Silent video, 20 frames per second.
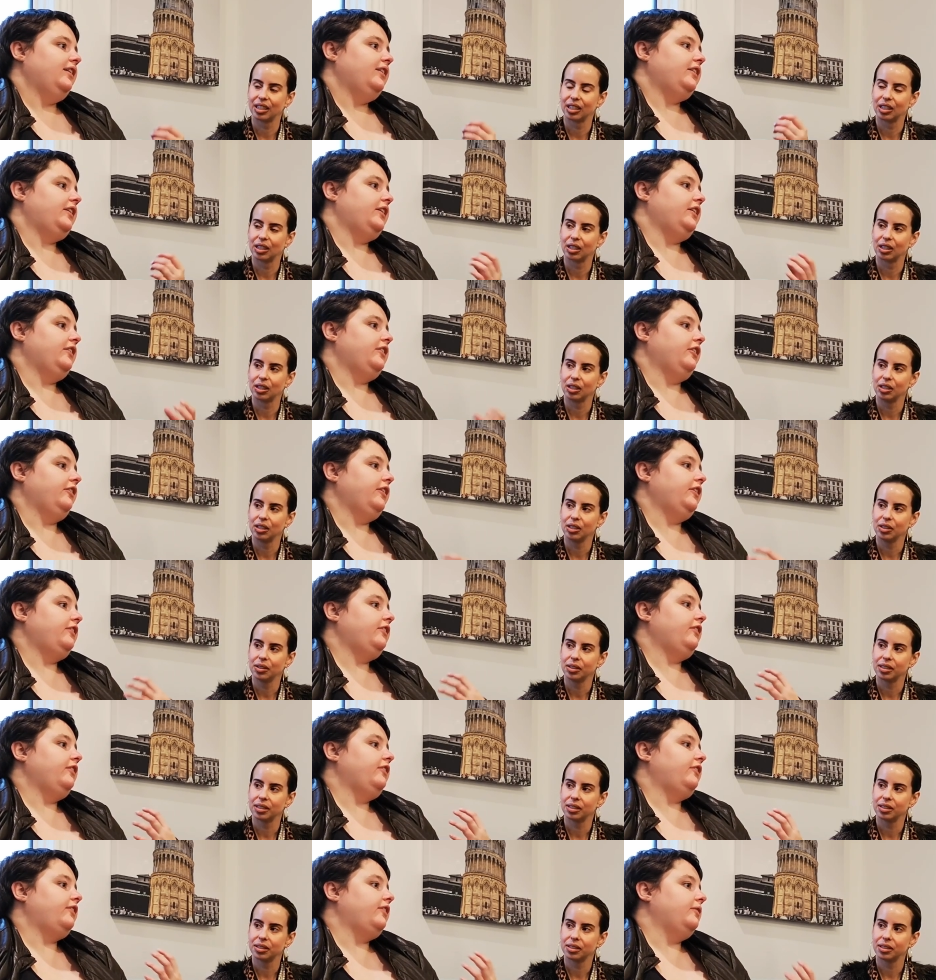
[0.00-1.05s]
Speaker 1: Can you go
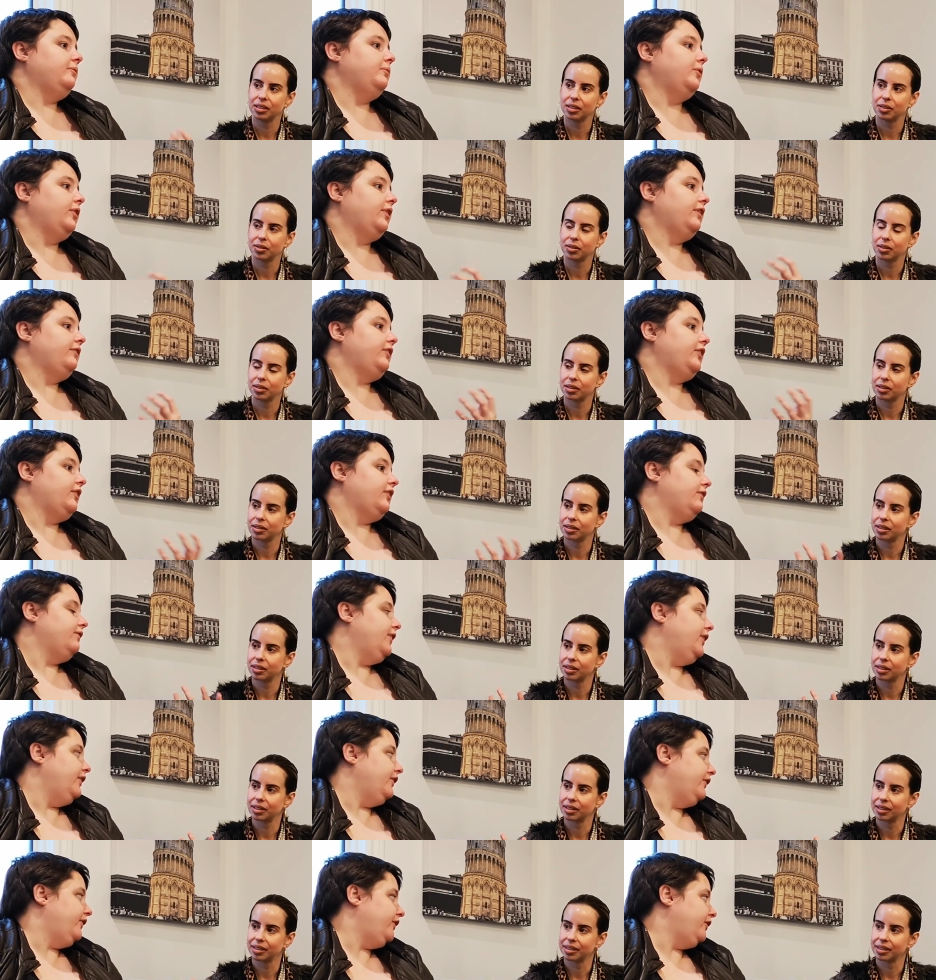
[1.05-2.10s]
into some more of your
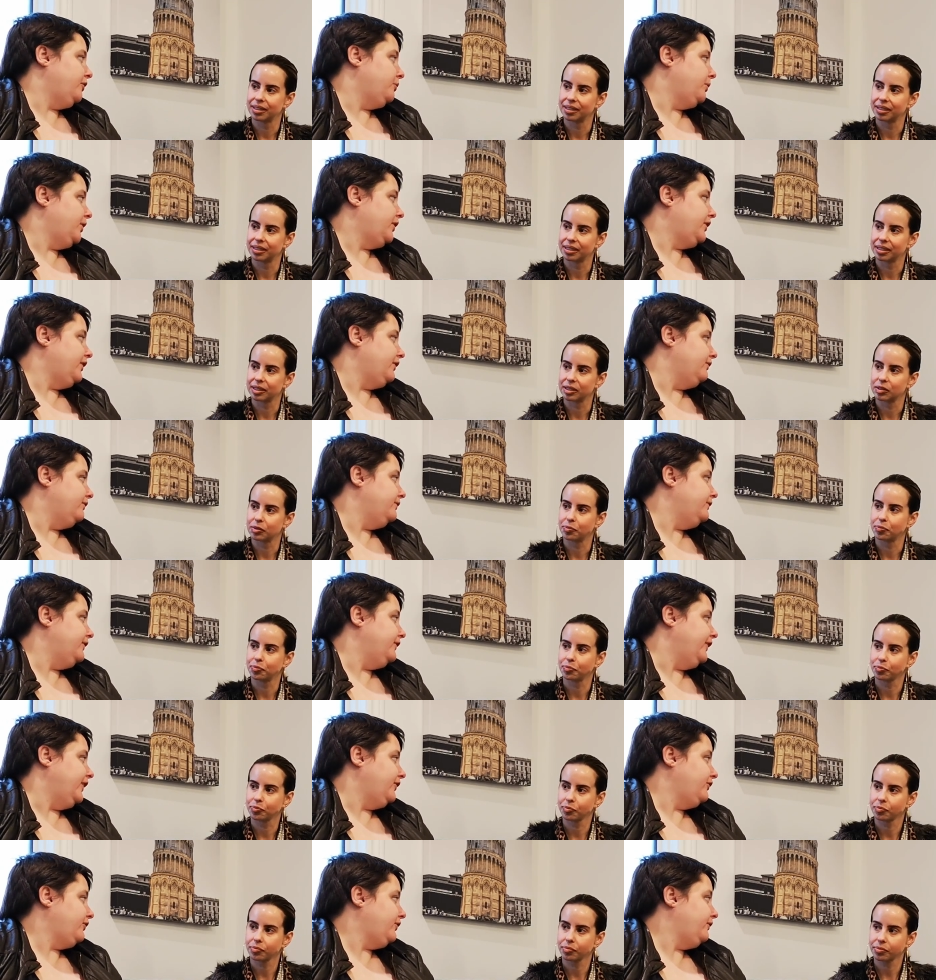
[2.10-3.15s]
volunteer work in
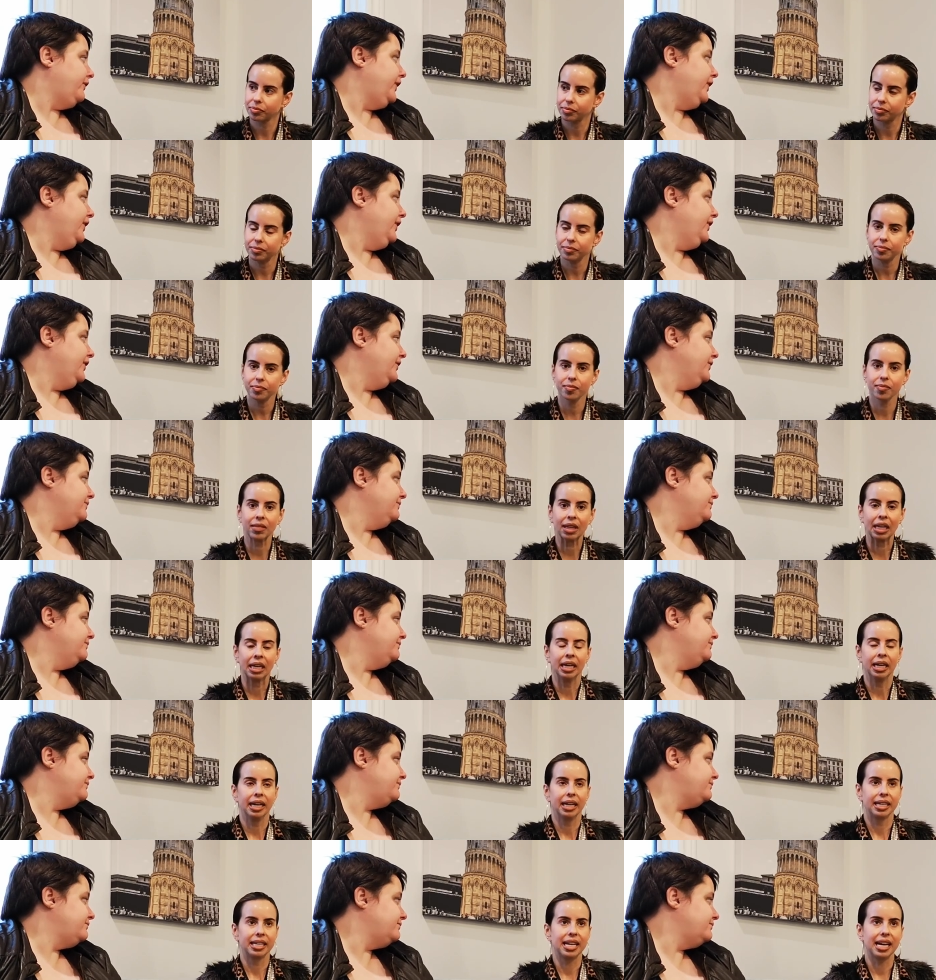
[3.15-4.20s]
philanthropy?
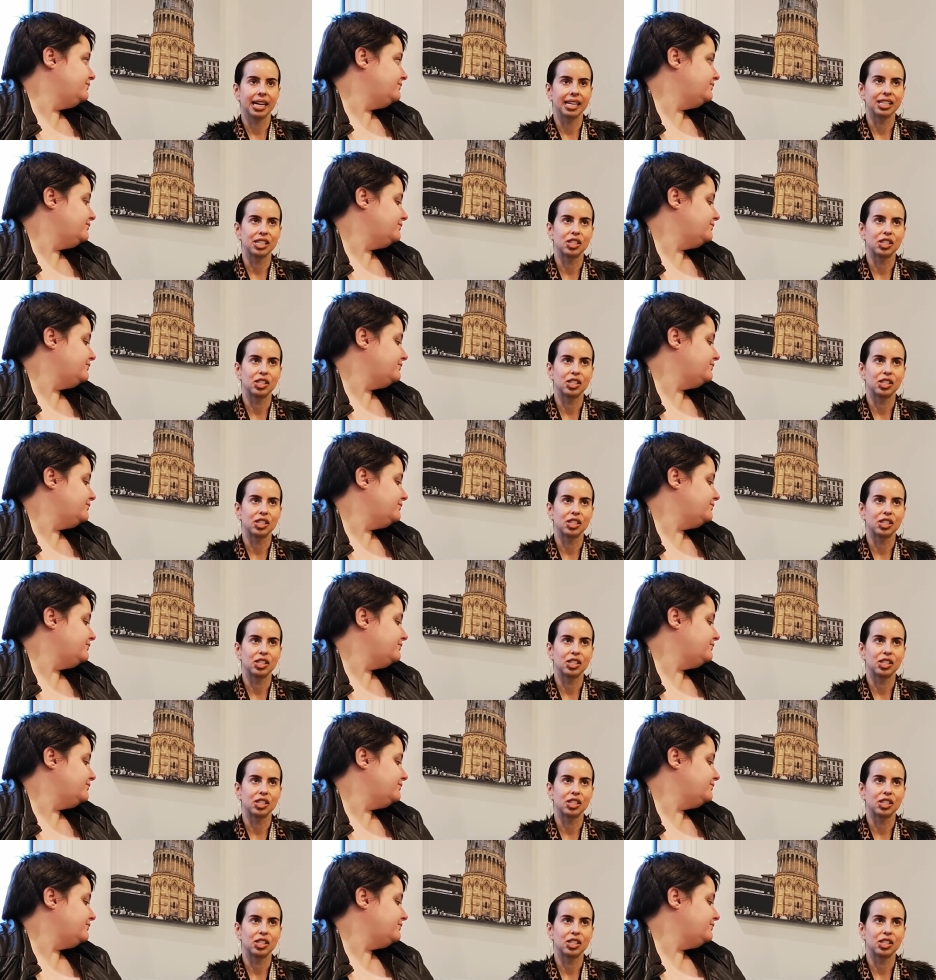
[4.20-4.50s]
Yeah,